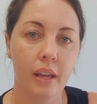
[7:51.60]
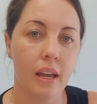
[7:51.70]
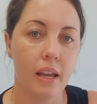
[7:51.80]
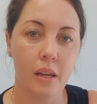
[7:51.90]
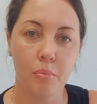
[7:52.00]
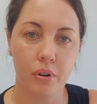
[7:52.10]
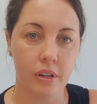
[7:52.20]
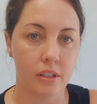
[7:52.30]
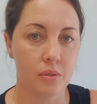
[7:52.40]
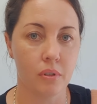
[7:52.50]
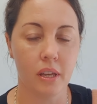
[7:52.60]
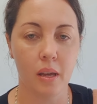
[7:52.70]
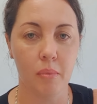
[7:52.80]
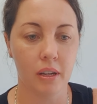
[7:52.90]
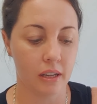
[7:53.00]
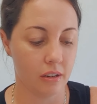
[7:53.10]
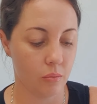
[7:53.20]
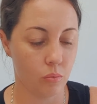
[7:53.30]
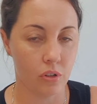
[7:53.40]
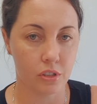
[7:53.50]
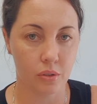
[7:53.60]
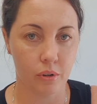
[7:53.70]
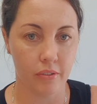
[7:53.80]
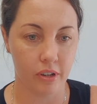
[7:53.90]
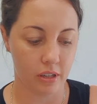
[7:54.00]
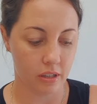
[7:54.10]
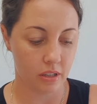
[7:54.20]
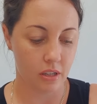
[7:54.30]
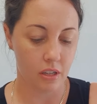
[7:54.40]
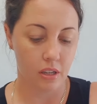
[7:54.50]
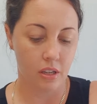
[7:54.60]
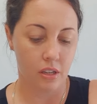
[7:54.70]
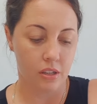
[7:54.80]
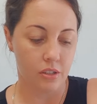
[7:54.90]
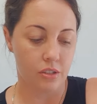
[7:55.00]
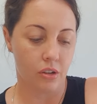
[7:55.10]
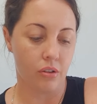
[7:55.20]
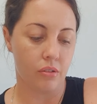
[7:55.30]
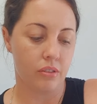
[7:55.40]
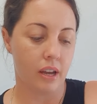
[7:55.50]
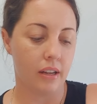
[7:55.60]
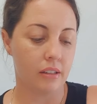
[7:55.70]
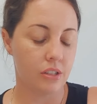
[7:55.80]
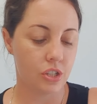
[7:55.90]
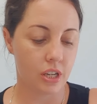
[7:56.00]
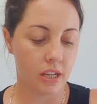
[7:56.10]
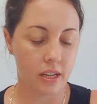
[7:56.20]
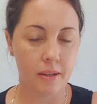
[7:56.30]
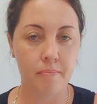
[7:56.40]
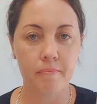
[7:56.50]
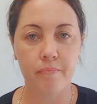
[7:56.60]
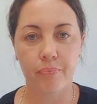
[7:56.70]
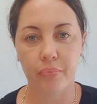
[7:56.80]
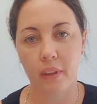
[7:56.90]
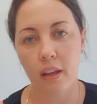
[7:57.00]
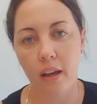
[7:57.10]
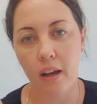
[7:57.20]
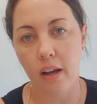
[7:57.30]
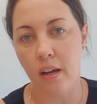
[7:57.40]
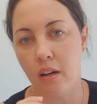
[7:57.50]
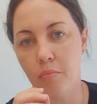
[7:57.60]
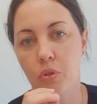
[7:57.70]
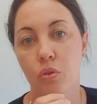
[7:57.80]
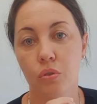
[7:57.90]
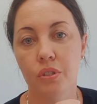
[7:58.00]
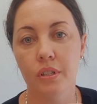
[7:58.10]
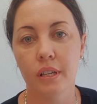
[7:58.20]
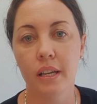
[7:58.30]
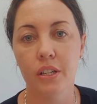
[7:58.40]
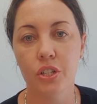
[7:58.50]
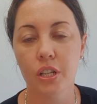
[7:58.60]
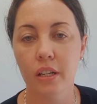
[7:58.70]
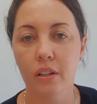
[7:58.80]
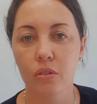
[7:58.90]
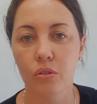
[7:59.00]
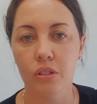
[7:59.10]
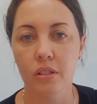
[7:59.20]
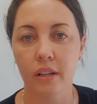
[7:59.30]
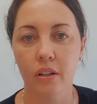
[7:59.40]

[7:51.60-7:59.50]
any products with HEMA in it whatsoever. So the allergy causes itching, it causes like a